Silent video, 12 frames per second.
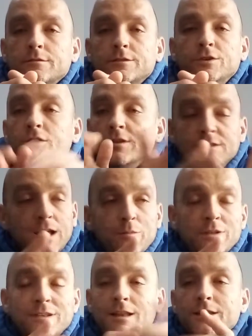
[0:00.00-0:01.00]
You got the same
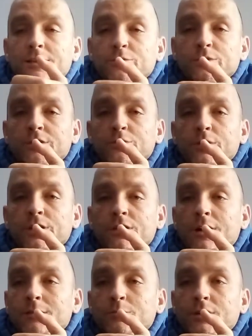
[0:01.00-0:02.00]
mentality as when you're
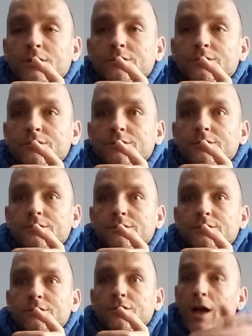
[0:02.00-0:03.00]
29 because
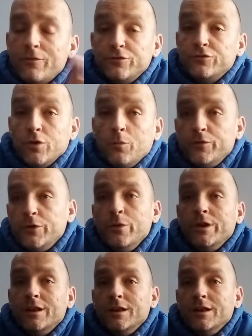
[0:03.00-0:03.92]
life has stopped for you, innit?